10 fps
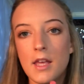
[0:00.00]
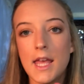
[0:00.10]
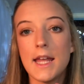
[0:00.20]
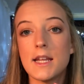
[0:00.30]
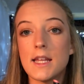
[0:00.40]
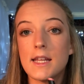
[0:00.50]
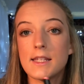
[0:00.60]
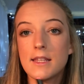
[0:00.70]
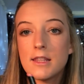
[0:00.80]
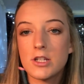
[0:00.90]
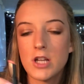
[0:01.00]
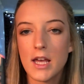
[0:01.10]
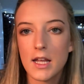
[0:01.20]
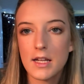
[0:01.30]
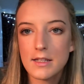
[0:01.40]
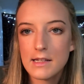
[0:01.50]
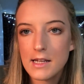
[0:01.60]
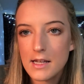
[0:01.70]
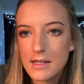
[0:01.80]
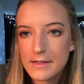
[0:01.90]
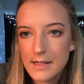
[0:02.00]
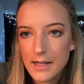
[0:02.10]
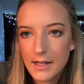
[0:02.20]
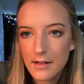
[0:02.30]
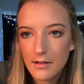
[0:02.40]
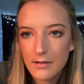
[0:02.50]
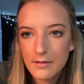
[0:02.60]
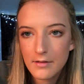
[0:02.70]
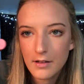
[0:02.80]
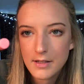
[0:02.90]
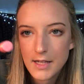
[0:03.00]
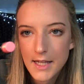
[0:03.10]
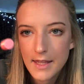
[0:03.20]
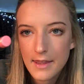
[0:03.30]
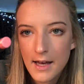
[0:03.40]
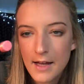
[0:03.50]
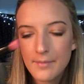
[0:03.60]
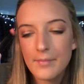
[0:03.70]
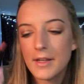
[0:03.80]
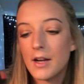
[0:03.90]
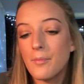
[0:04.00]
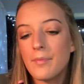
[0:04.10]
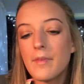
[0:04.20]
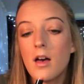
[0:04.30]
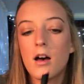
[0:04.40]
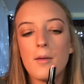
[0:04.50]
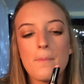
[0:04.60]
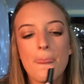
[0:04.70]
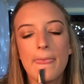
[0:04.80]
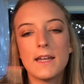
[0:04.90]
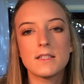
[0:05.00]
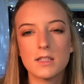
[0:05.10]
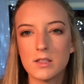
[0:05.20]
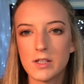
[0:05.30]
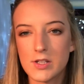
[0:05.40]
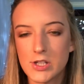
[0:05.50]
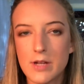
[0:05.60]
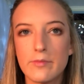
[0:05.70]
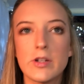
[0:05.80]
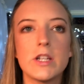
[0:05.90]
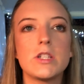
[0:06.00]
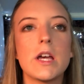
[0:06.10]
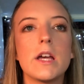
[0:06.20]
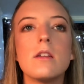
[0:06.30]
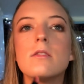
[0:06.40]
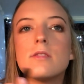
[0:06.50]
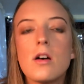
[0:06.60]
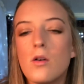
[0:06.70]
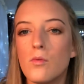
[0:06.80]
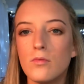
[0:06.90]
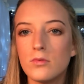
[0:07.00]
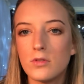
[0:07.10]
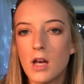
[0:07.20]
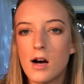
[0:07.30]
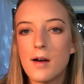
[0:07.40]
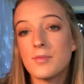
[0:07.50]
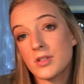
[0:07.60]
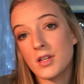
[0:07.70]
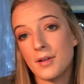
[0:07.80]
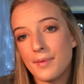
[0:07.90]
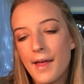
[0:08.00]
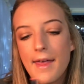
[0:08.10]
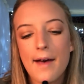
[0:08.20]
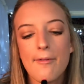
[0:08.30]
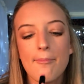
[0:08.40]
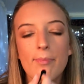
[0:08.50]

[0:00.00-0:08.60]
and it is in the shade Tease. It looks like that, you know. It's a shimmery shade, so yeah, I'm just gonna apply that.